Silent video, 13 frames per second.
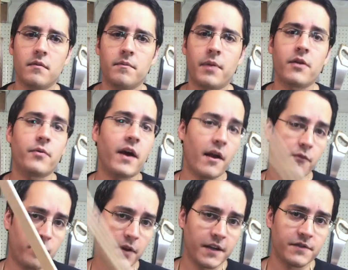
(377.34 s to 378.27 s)
By the way, I
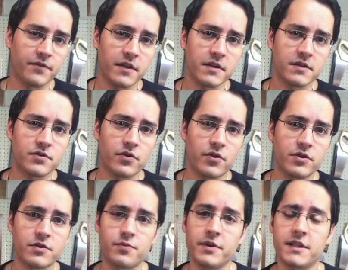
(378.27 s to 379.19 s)
have plans for this, so
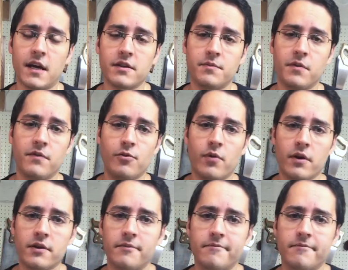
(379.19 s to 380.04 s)
just reach out to me if you want